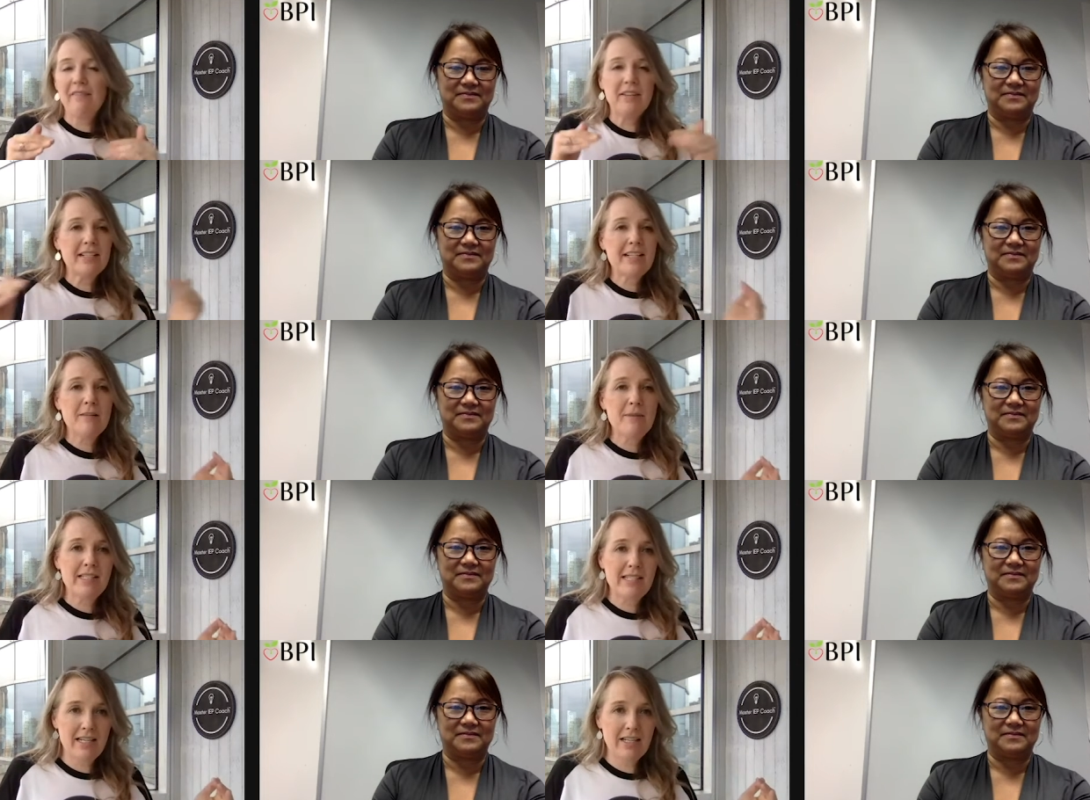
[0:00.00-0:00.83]
Speaker 1: everything's going to
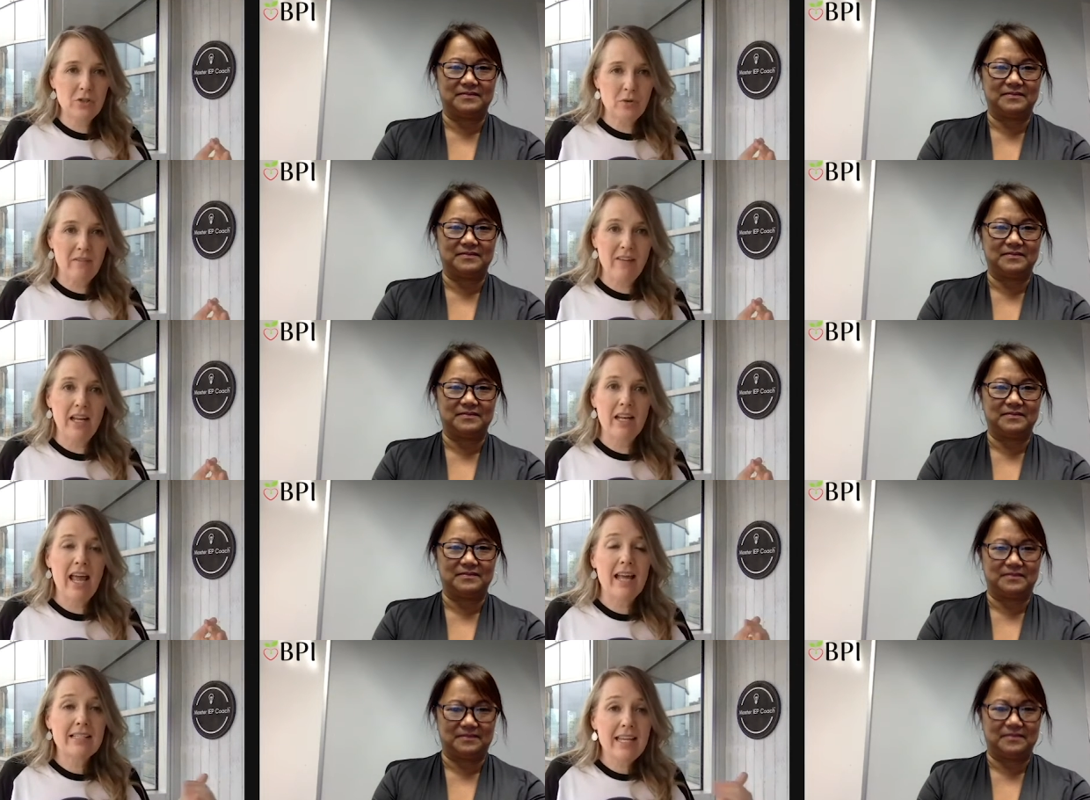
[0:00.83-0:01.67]
be data driven,
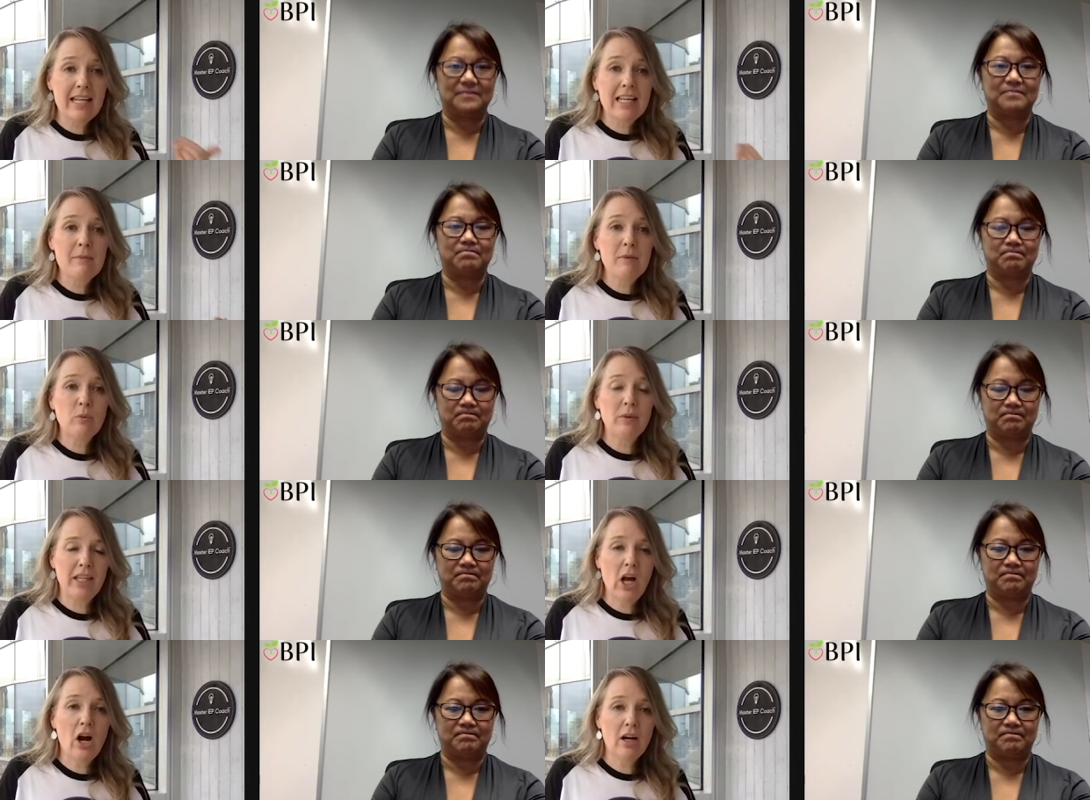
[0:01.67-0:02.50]
and data can be
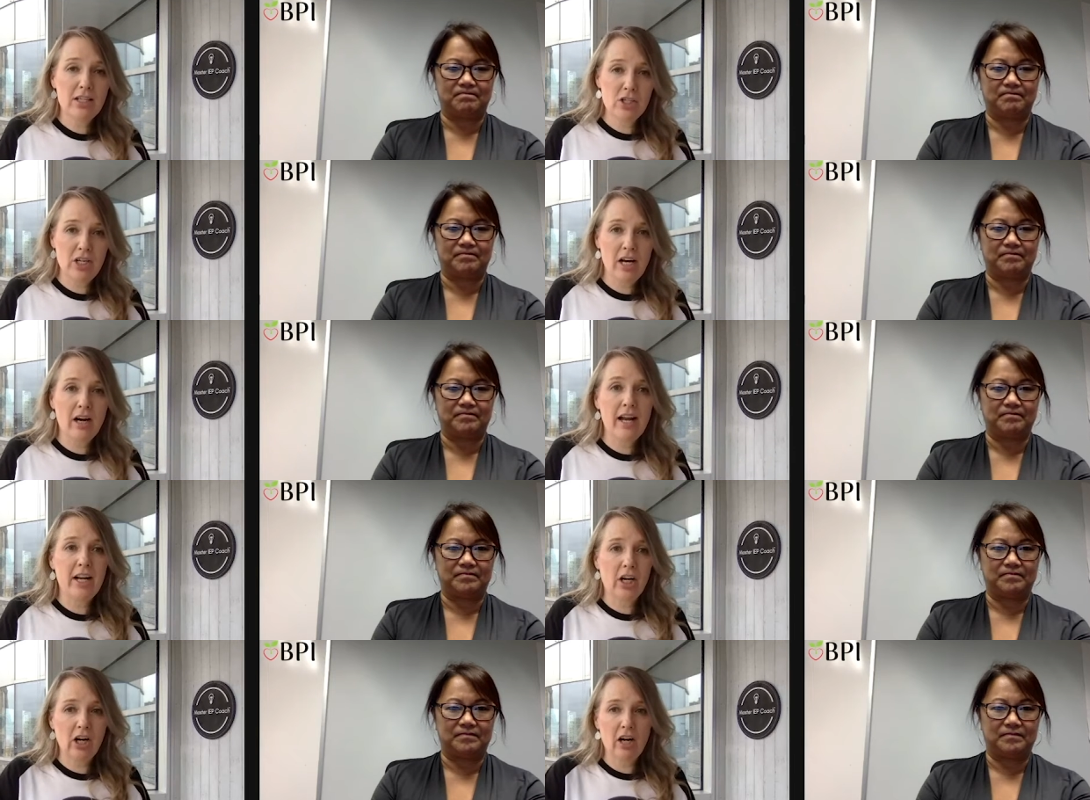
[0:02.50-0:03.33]
really hard to share
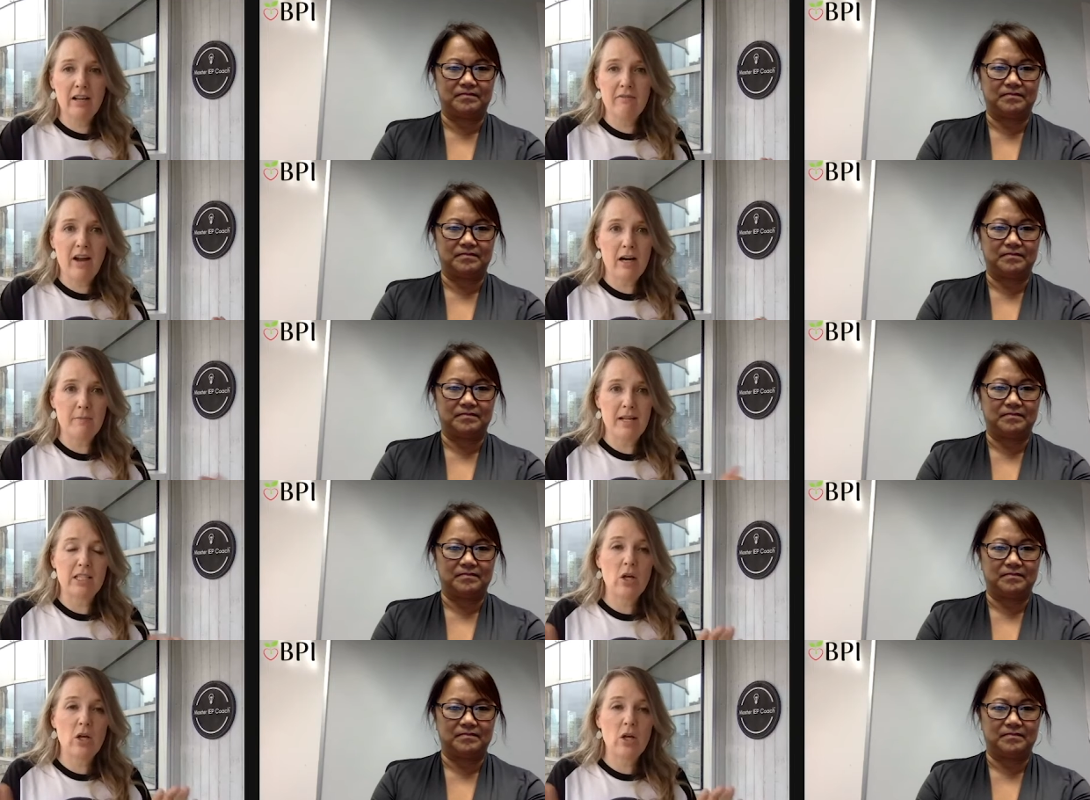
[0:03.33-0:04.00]
in our current environment.